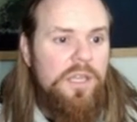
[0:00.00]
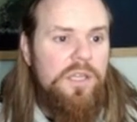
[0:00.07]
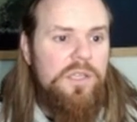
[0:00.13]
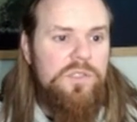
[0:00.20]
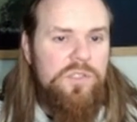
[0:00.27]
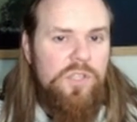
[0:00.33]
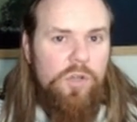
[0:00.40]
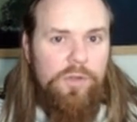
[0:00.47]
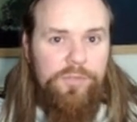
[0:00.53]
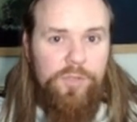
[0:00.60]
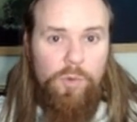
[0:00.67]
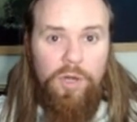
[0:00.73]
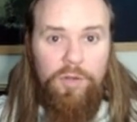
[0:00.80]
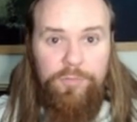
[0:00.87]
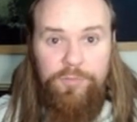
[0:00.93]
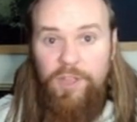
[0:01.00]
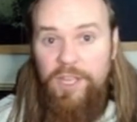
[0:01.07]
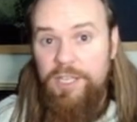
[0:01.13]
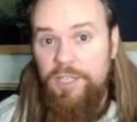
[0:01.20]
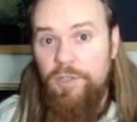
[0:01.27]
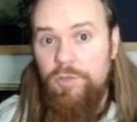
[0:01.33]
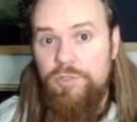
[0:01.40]
So if you are
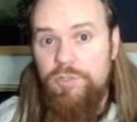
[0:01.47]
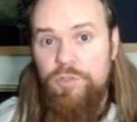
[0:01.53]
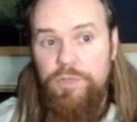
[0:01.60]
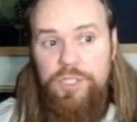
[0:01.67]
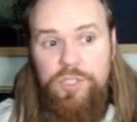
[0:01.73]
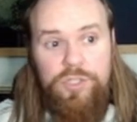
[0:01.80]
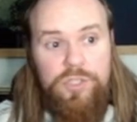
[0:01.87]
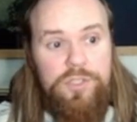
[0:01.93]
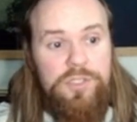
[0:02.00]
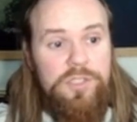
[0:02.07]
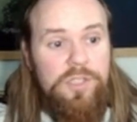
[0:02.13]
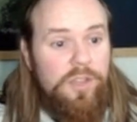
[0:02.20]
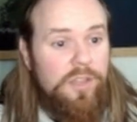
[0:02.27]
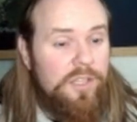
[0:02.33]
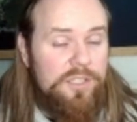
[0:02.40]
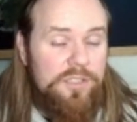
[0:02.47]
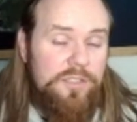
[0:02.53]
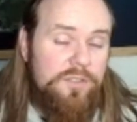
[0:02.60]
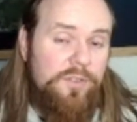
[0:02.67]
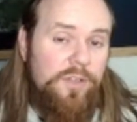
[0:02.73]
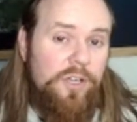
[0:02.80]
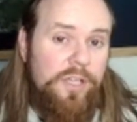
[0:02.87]
fighting those creatures, this
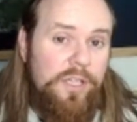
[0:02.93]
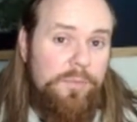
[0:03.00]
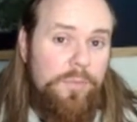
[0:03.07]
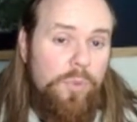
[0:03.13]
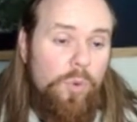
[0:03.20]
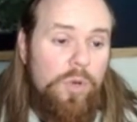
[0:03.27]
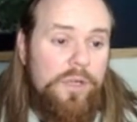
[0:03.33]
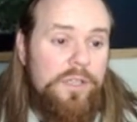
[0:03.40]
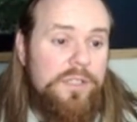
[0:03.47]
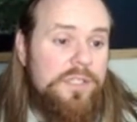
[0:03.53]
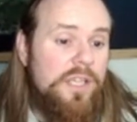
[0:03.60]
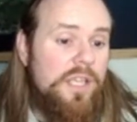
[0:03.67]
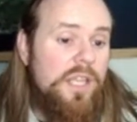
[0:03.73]
is very important.